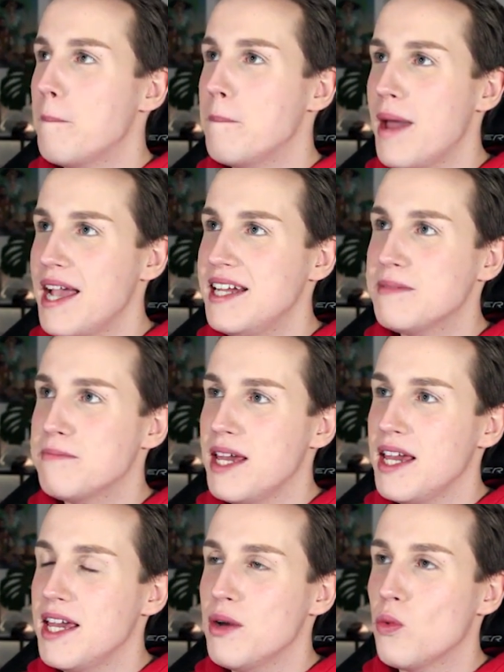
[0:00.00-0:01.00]
made
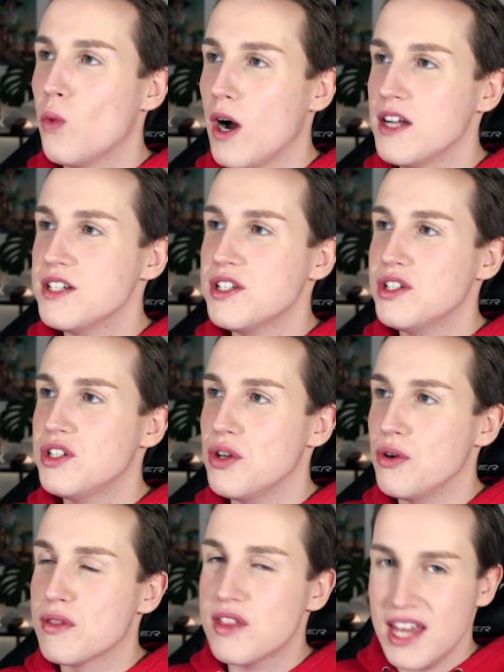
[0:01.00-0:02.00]
me want
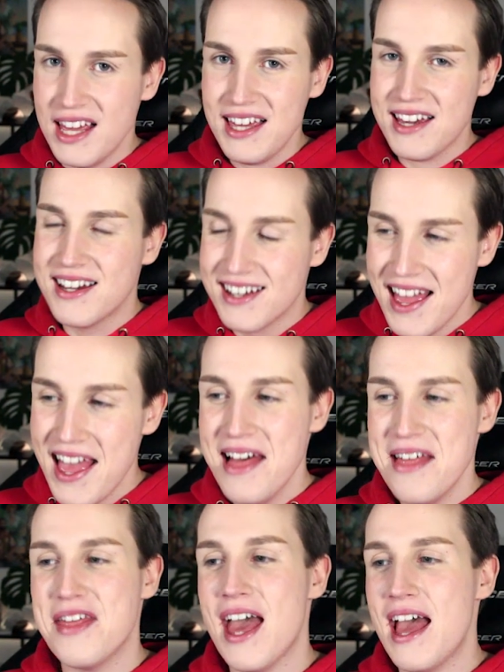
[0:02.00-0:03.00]
to think
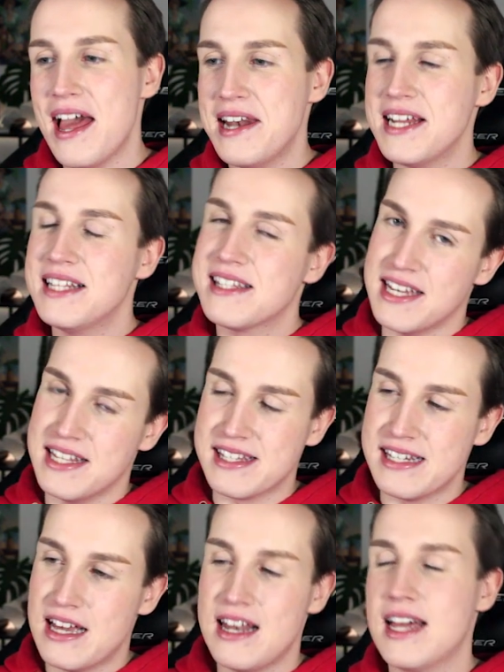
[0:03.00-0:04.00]
that it's
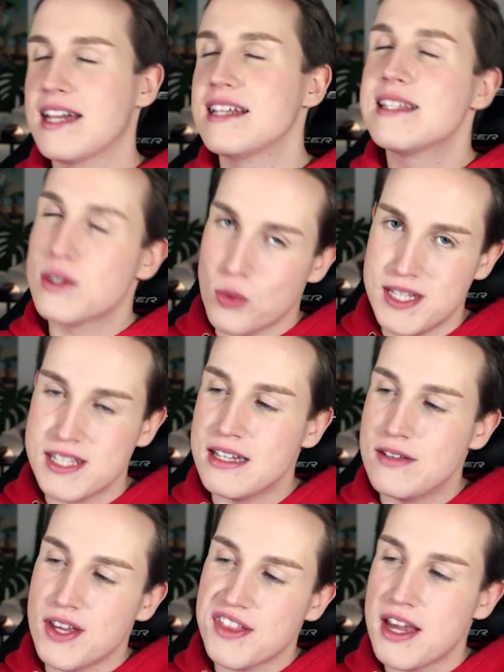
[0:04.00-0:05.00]
it's twins
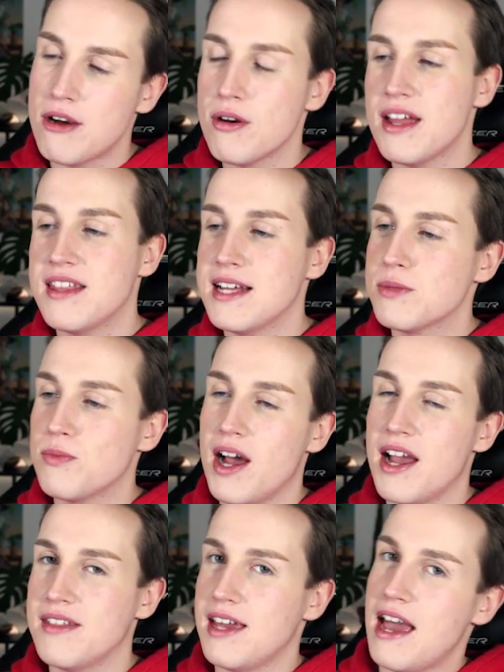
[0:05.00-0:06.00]
living there, and that's
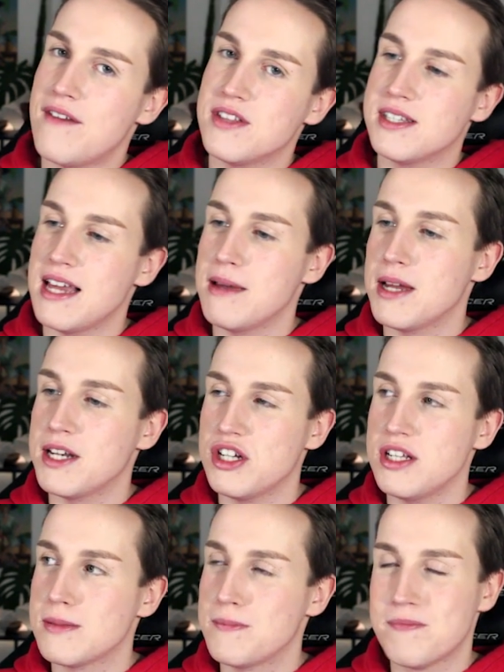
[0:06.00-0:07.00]
why they have the same bed
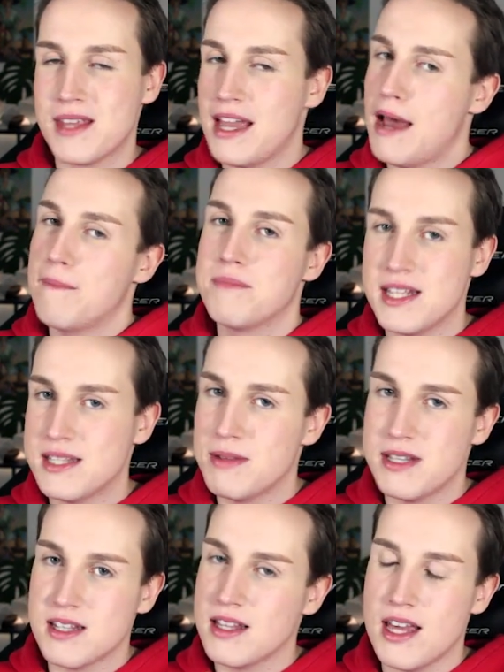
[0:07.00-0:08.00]
sheets. Yeah, that's
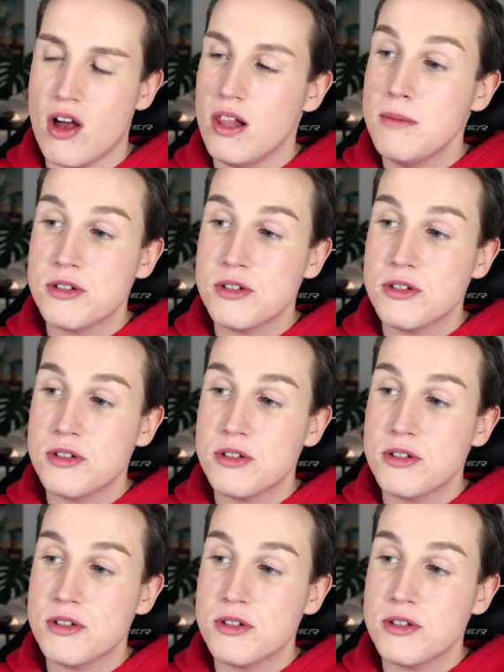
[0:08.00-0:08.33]
basically all I'm